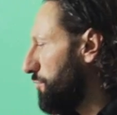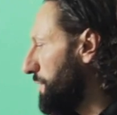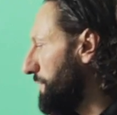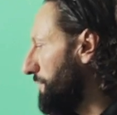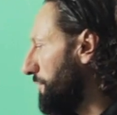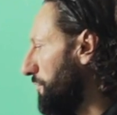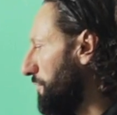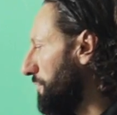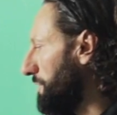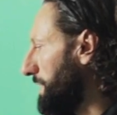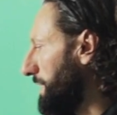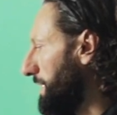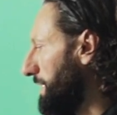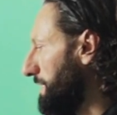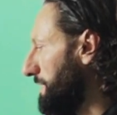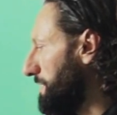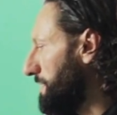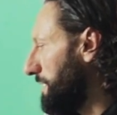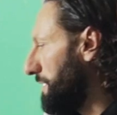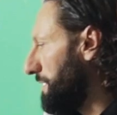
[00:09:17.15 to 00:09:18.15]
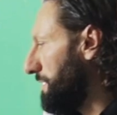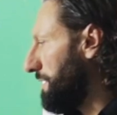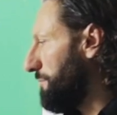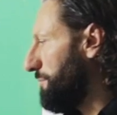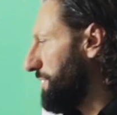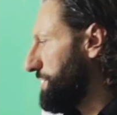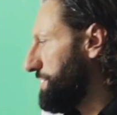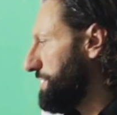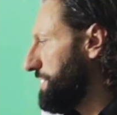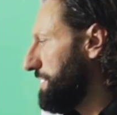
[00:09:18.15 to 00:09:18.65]
with all the internal
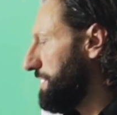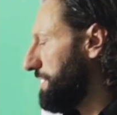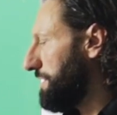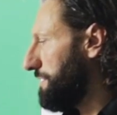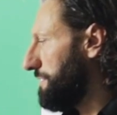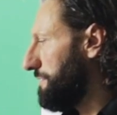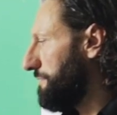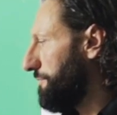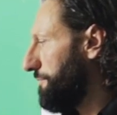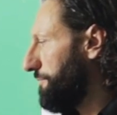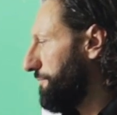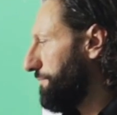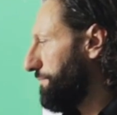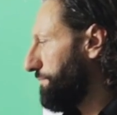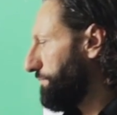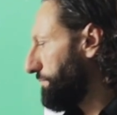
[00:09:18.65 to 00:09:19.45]
machining,